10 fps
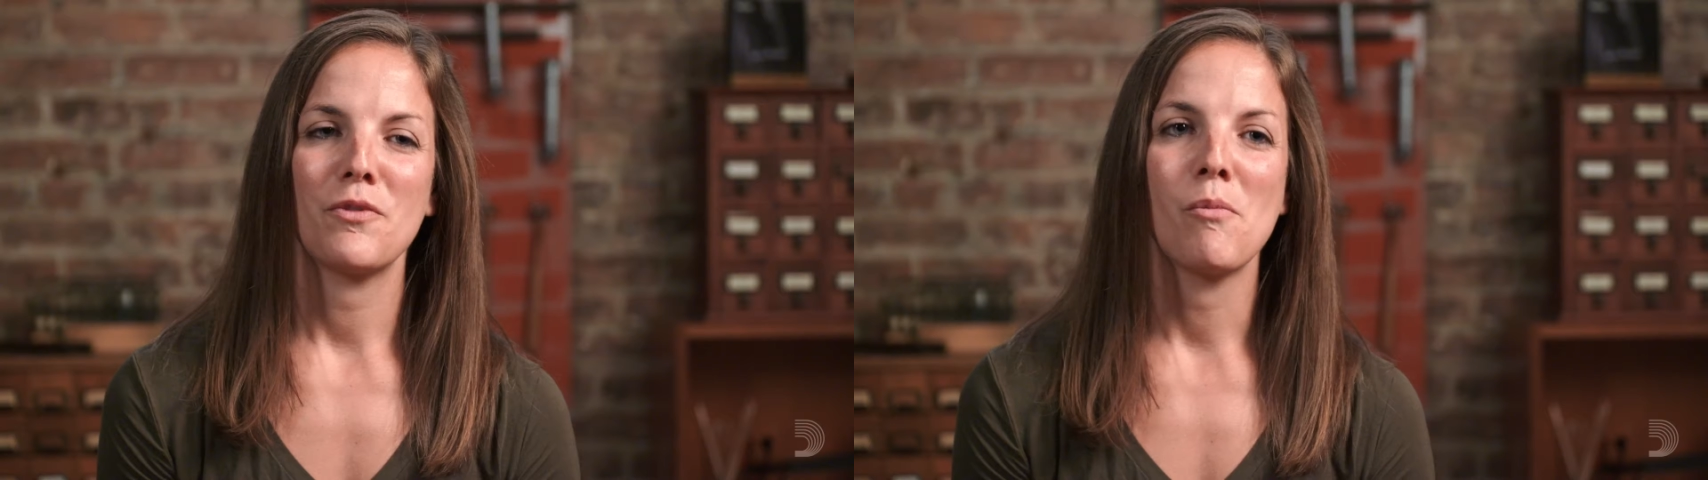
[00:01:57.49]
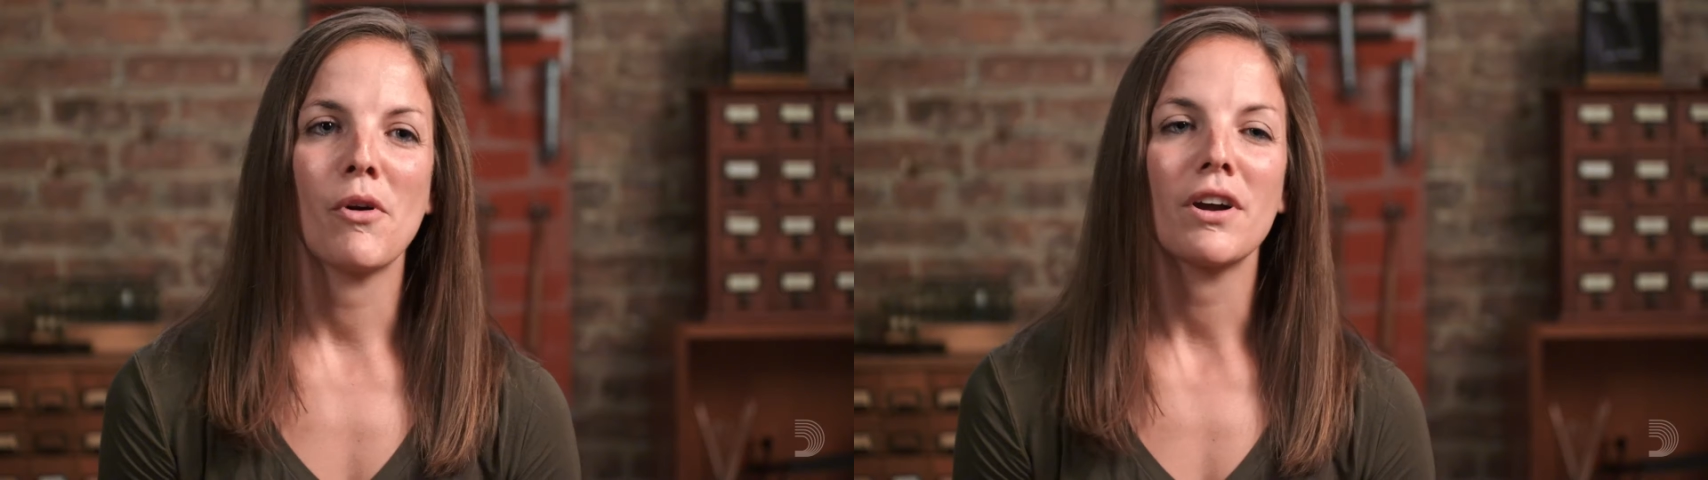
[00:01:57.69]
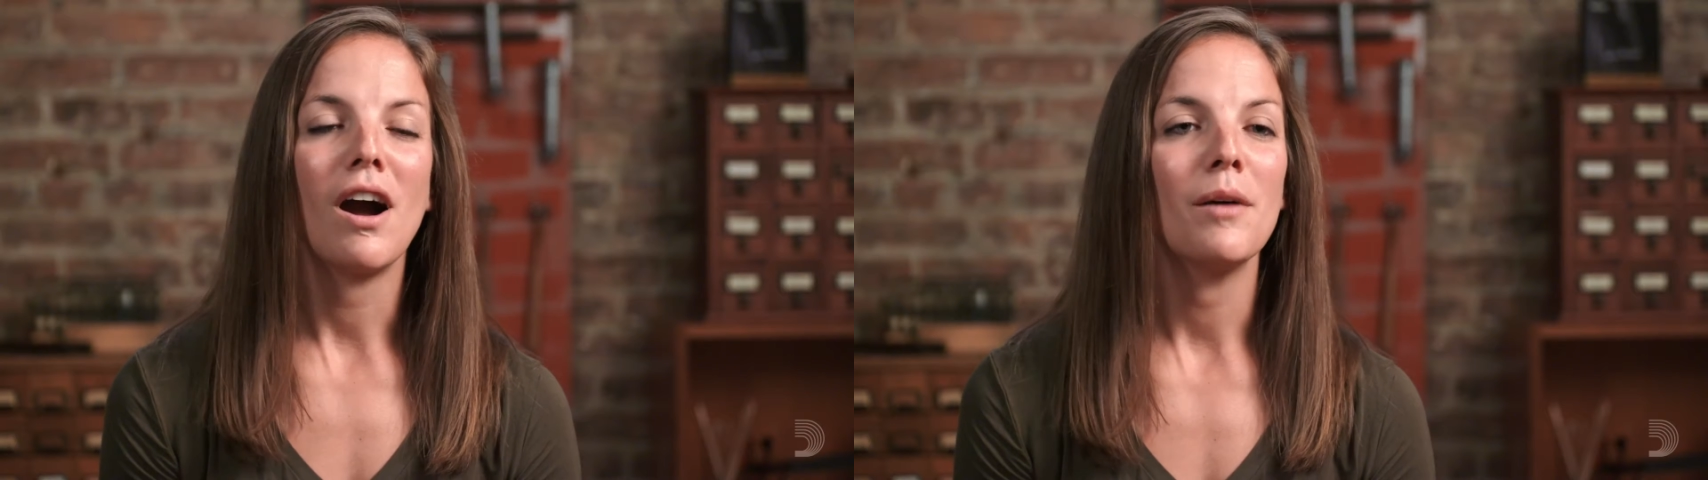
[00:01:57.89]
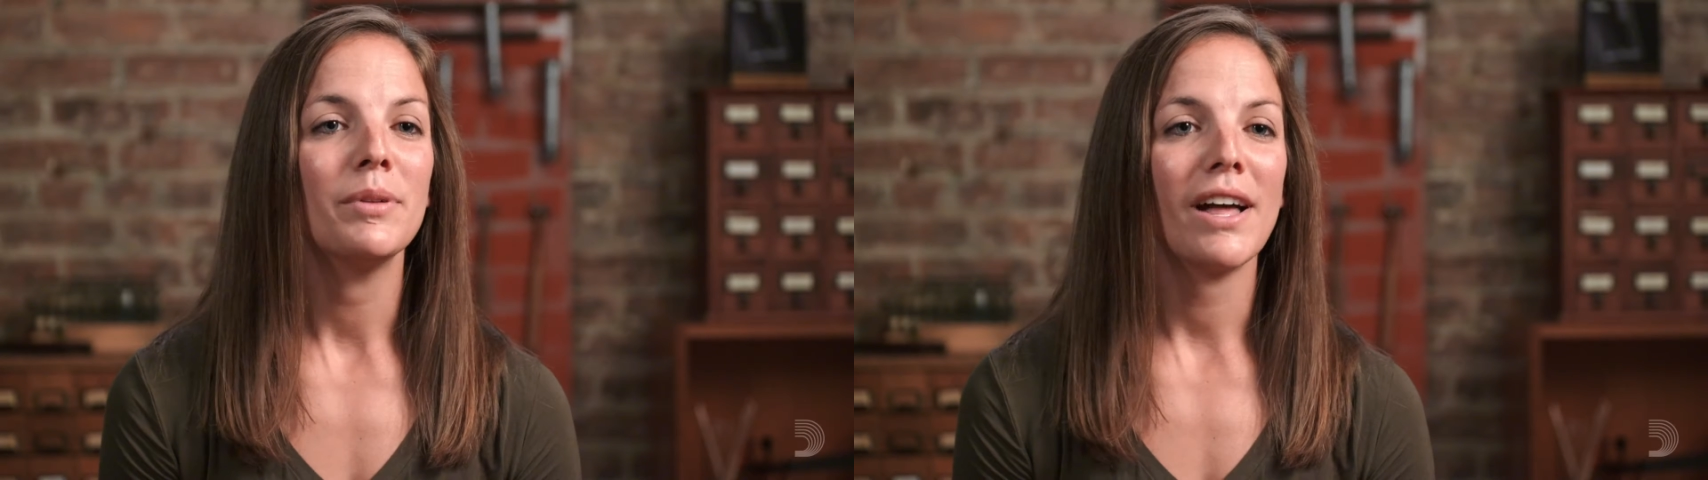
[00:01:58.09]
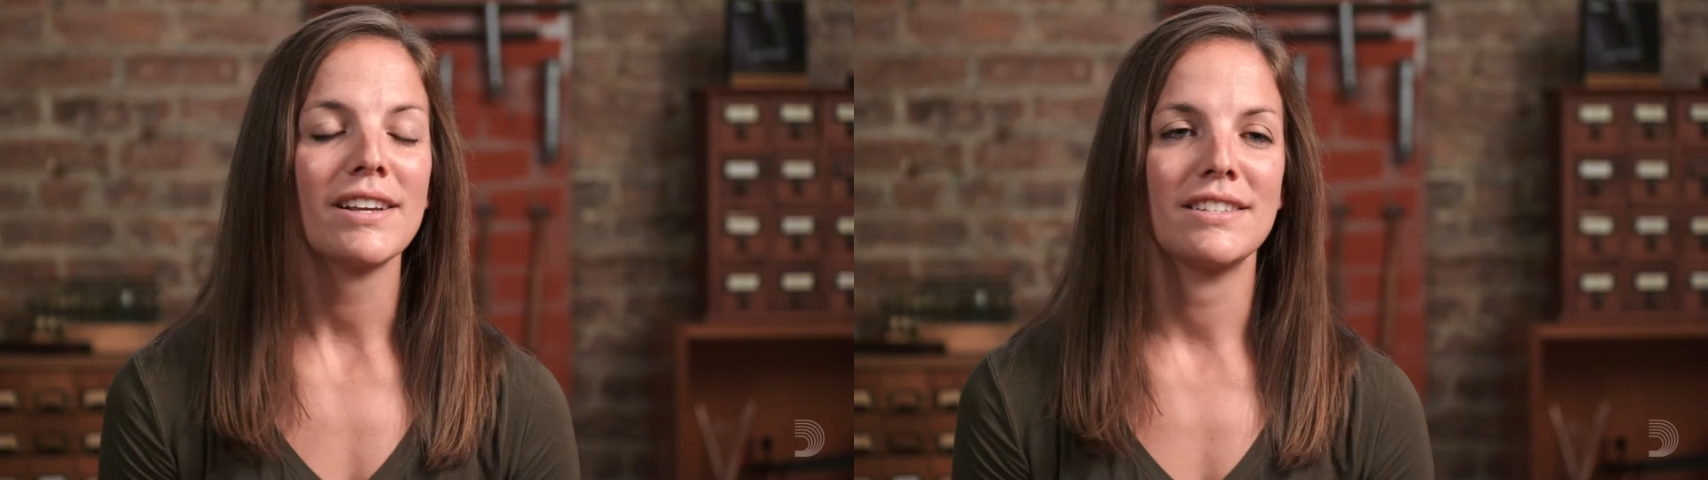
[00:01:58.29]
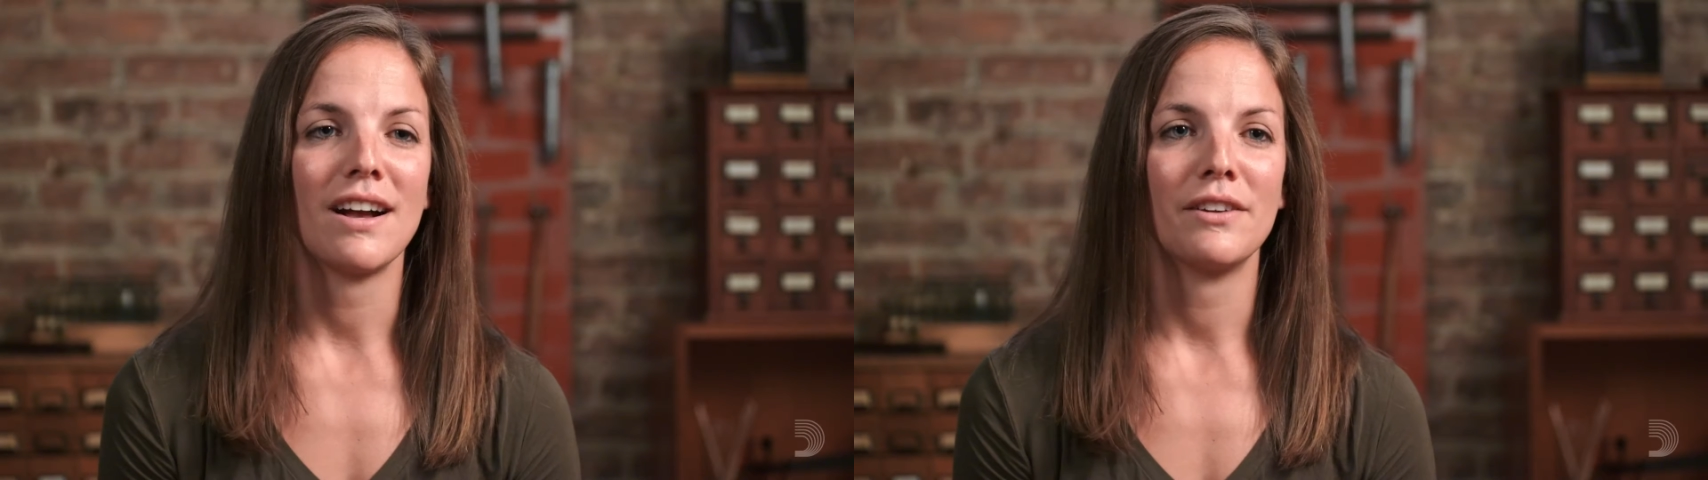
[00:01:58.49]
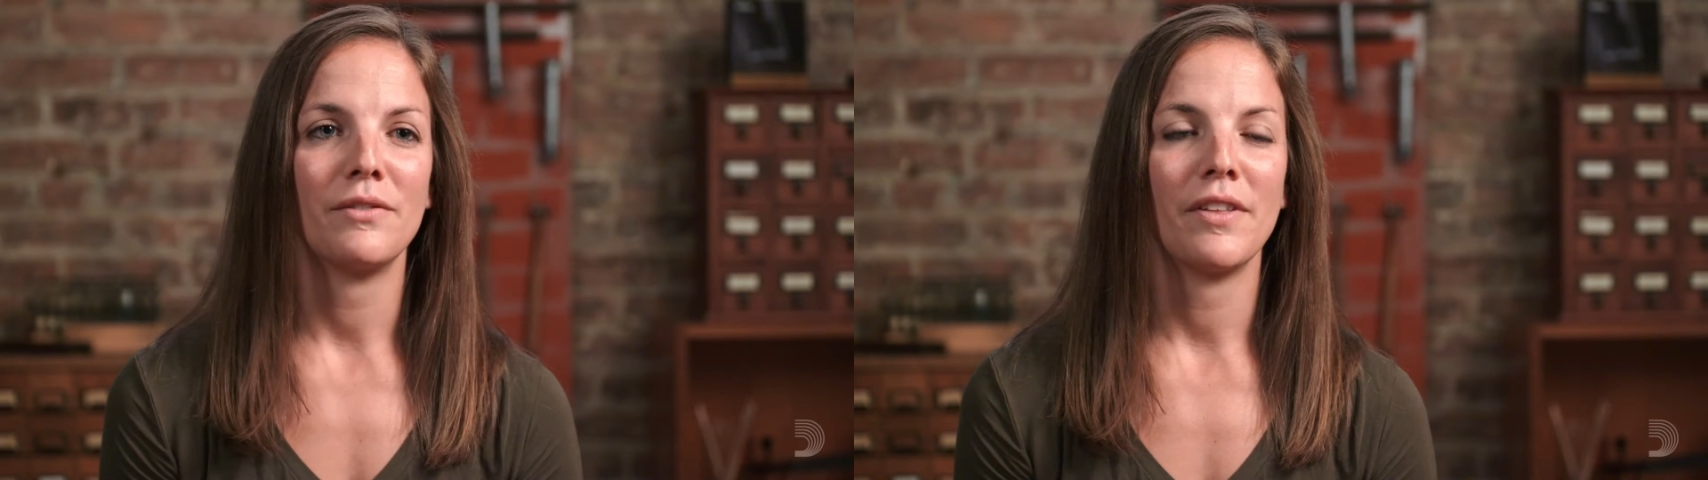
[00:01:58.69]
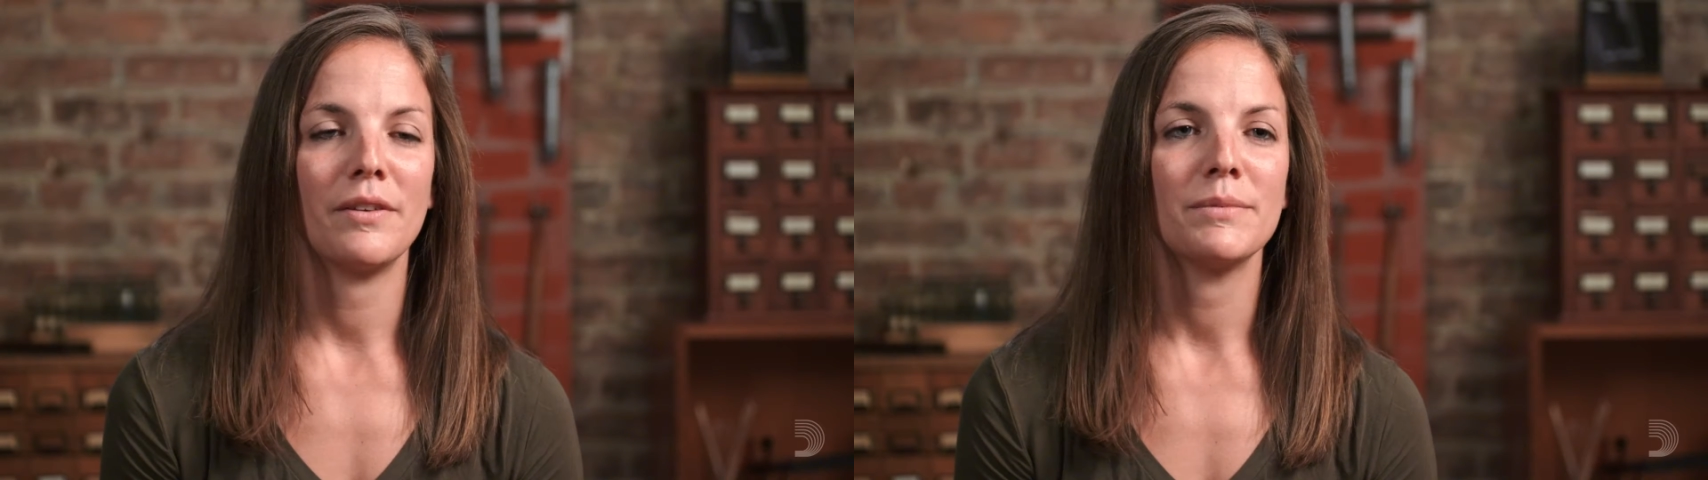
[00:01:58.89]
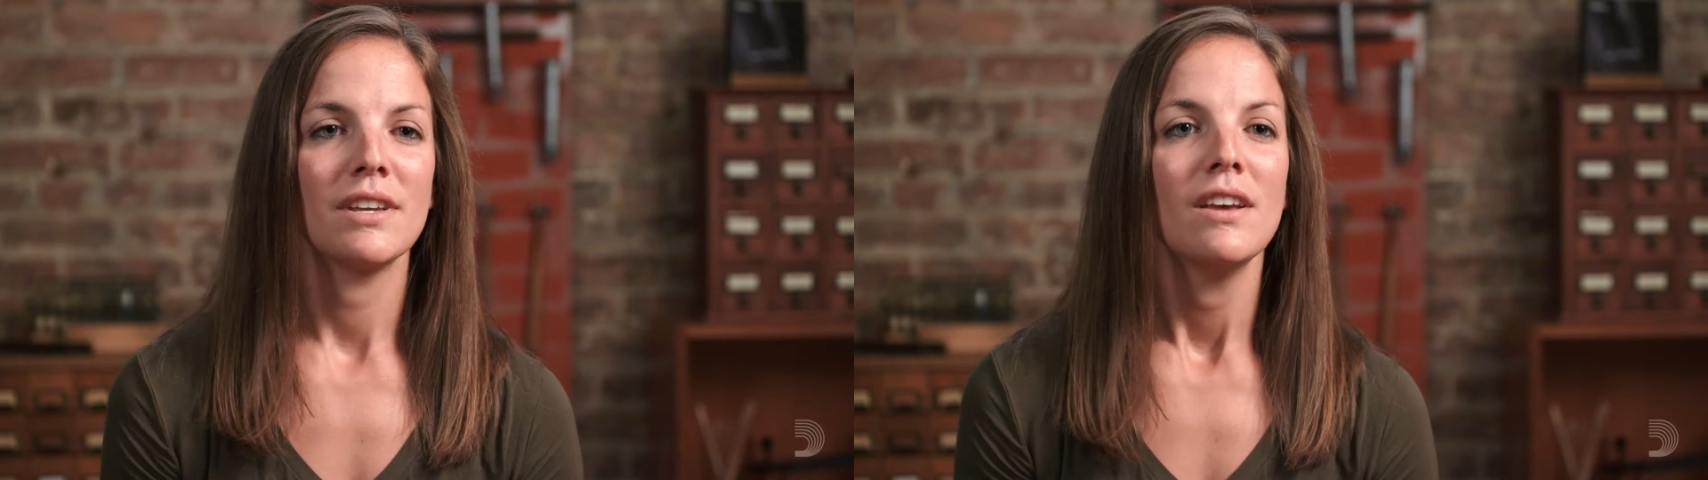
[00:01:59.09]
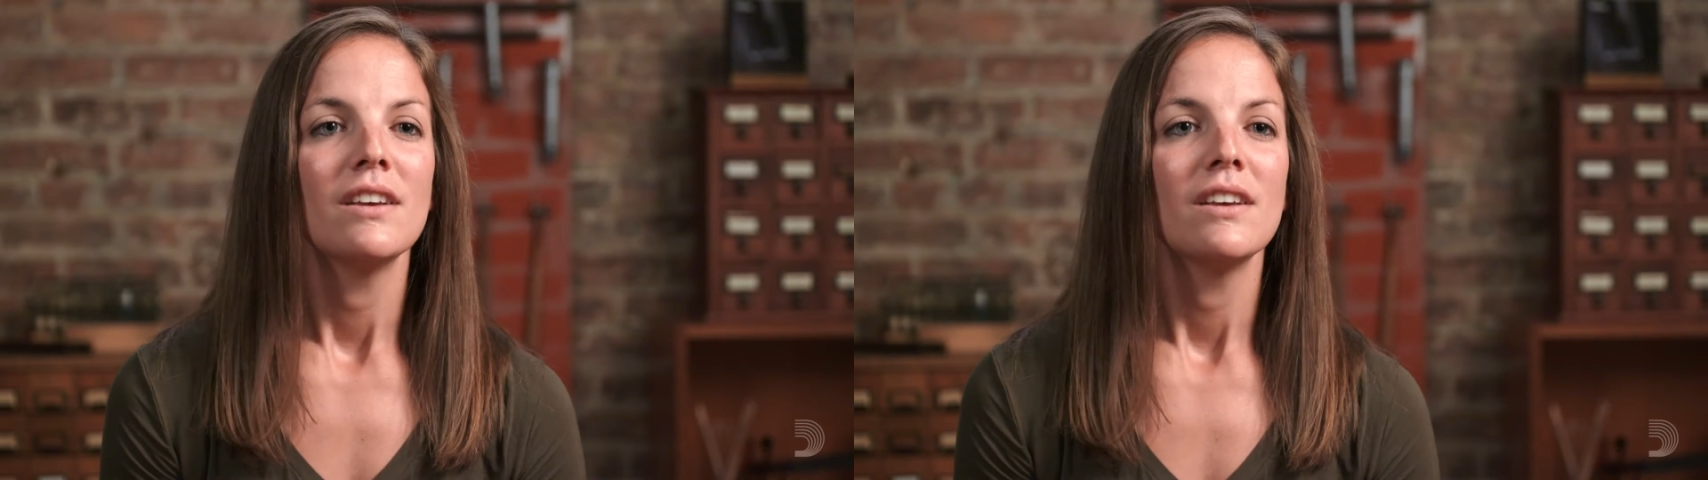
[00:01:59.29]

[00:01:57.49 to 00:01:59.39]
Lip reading: more complex dotted rhythms,